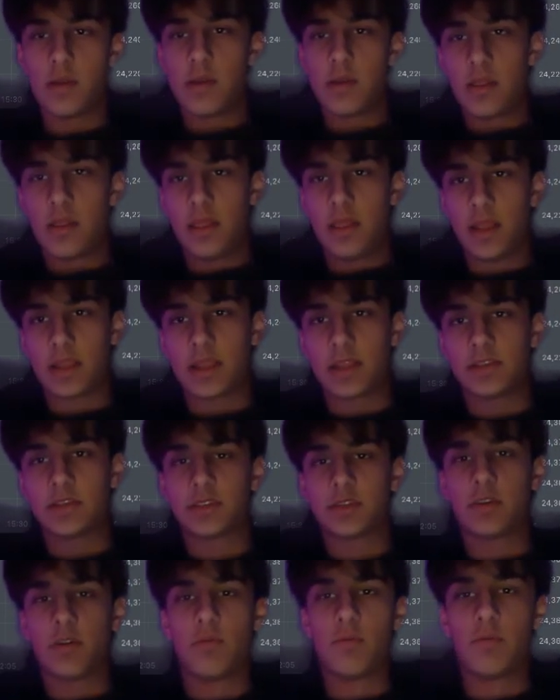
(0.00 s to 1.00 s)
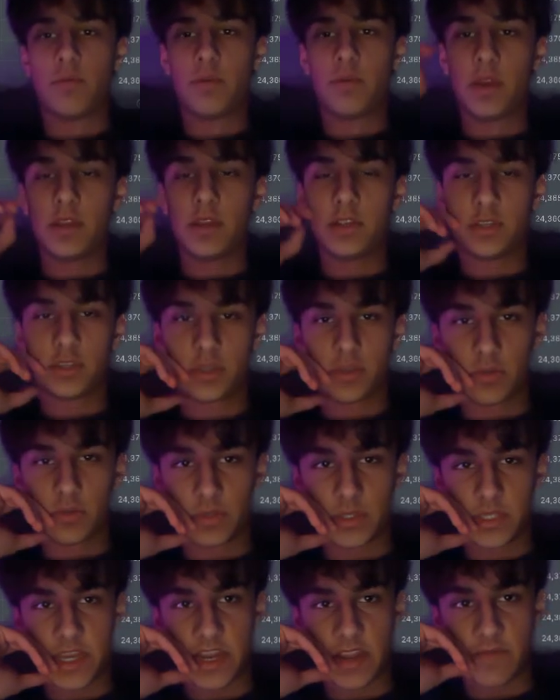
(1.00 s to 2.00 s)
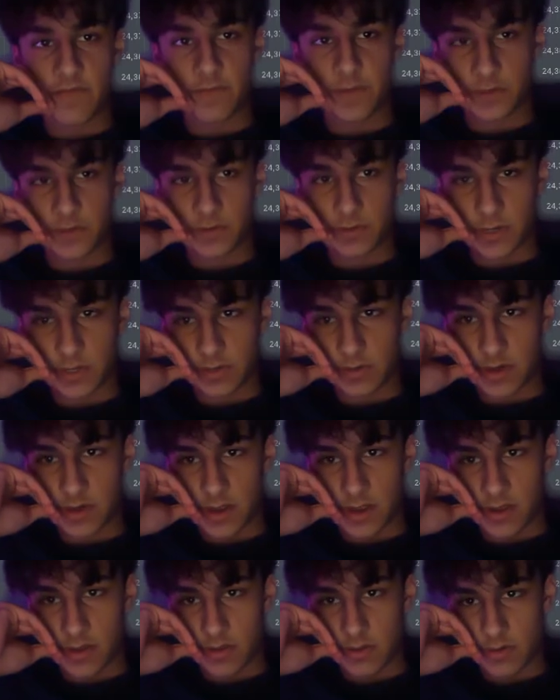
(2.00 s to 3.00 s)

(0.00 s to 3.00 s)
Like it's so set up for shorts right now.